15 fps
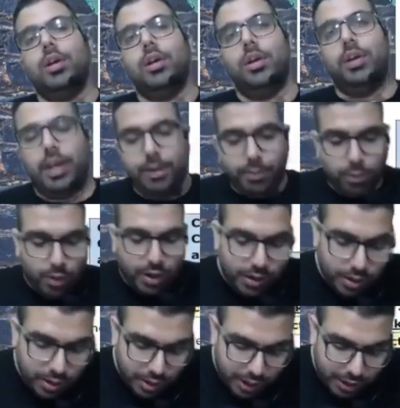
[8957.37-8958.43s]
everyone
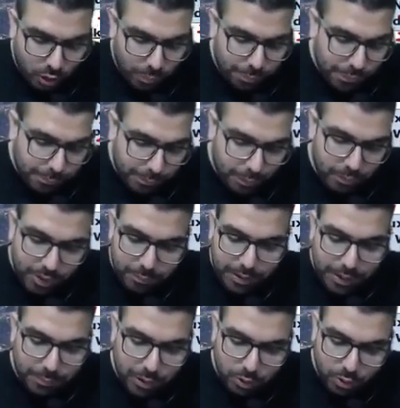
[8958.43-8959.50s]
i hope people will be
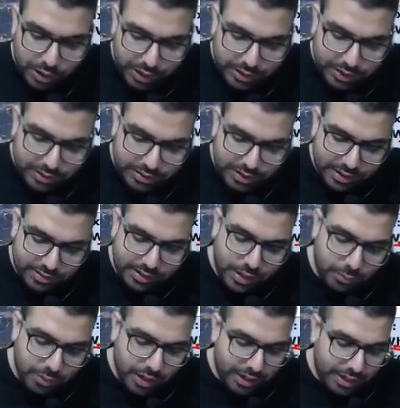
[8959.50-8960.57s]
able to read this yes sir
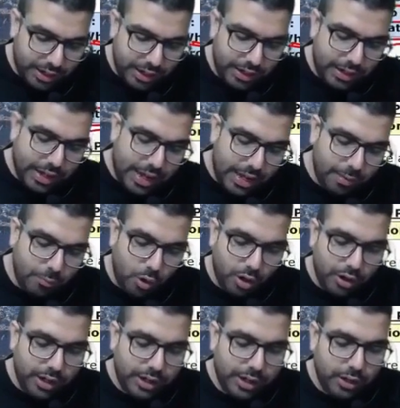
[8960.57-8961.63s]
we'll read it i have gone
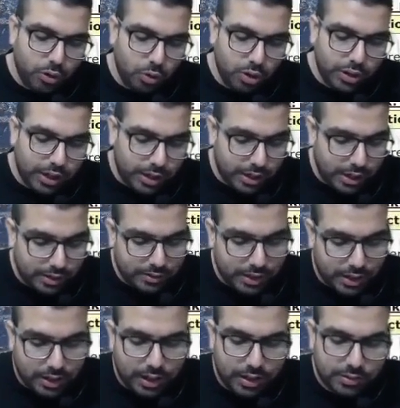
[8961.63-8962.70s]
ahead and told the crux the
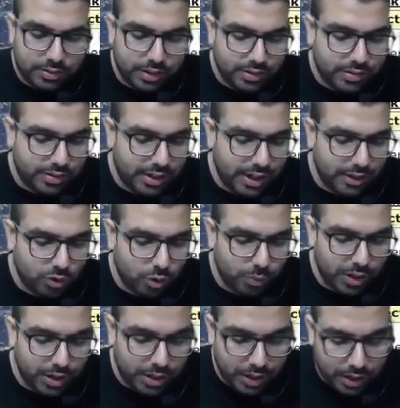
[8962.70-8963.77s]
crux just says over
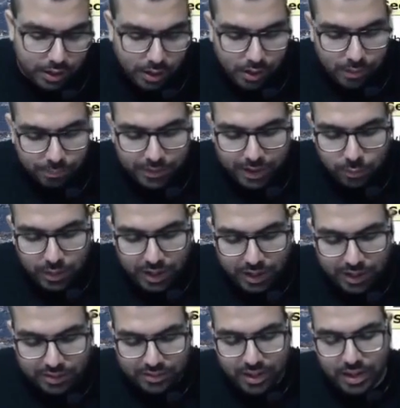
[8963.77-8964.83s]
here that when
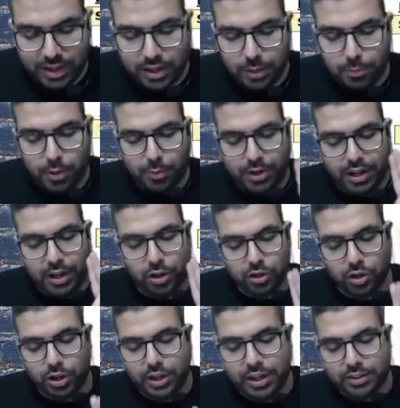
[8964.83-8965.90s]
national anti profiting
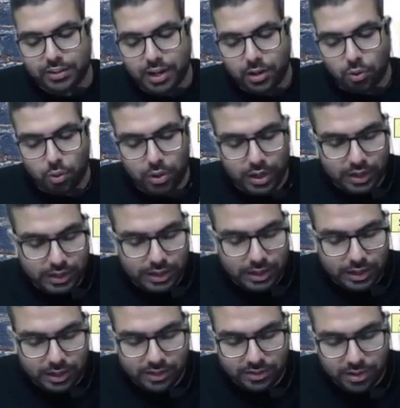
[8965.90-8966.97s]
authority has concluded that a
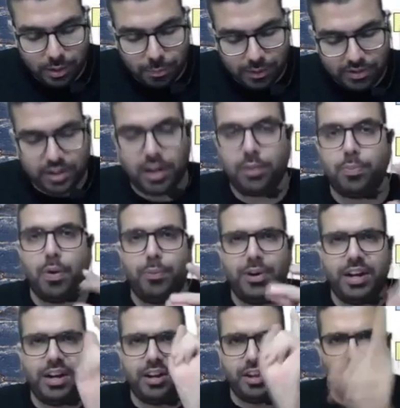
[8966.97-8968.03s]
registered person has profited
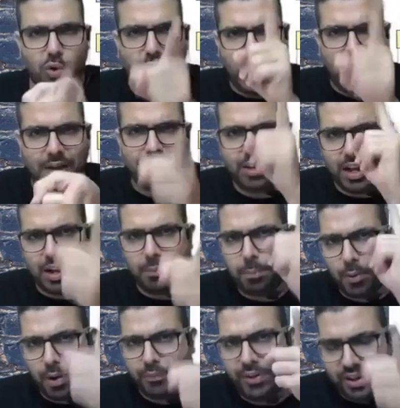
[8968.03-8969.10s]
you have done
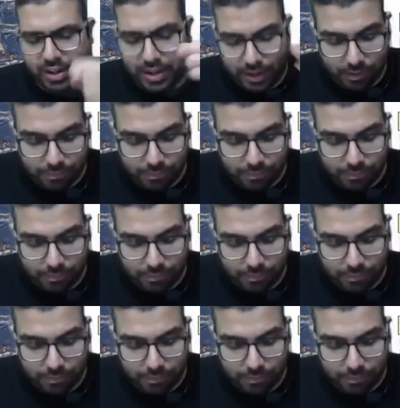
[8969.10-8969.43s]
profiting,